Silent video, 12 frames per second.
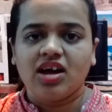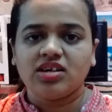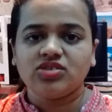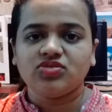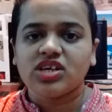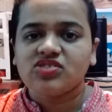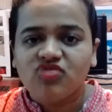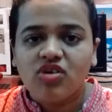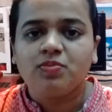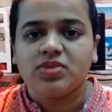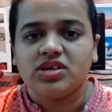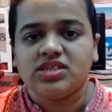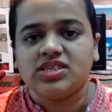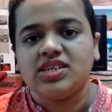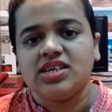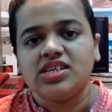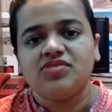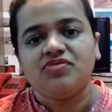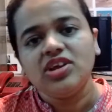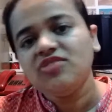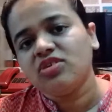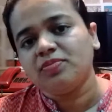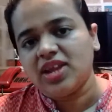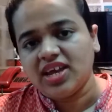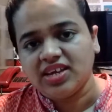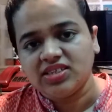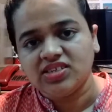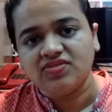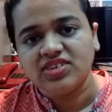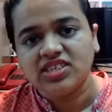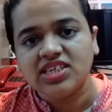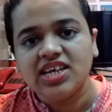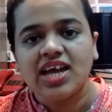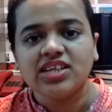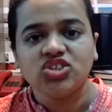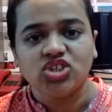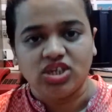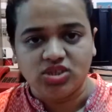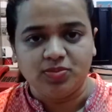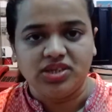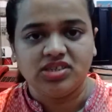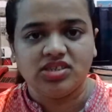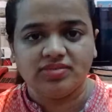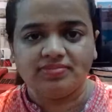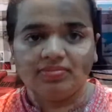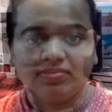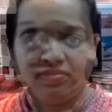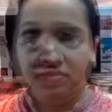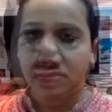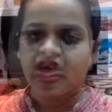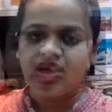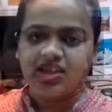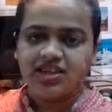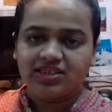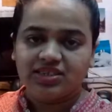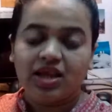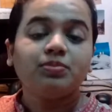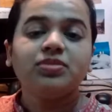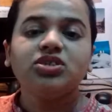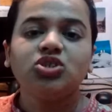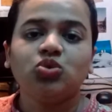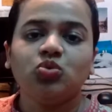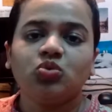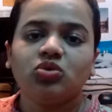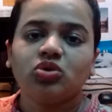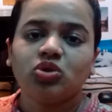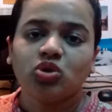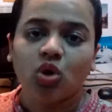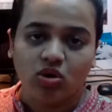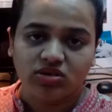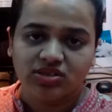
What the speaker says: A transformed person is free from negativity and judgment. Number 2, Thought.